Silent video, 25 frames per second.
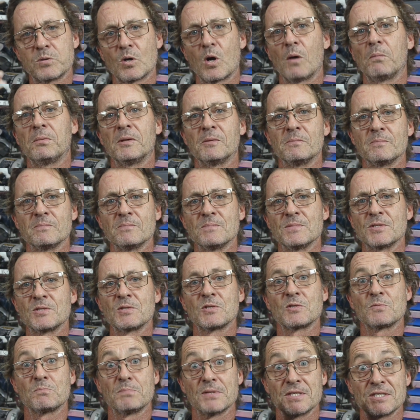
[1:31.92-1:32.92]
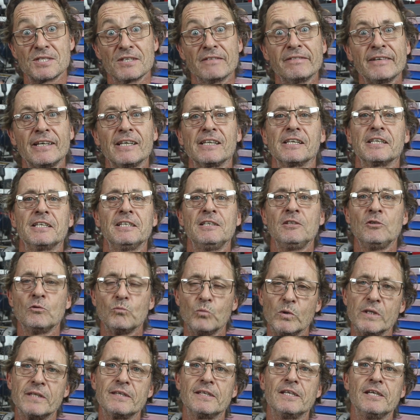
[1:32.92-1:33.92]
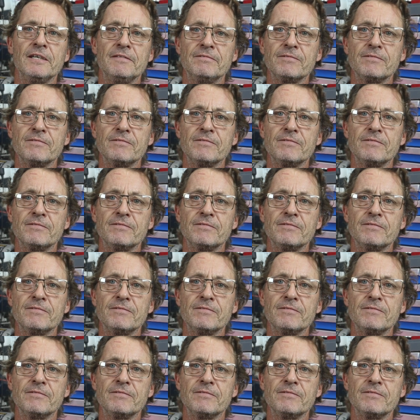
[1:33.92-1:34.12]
problems specifically with the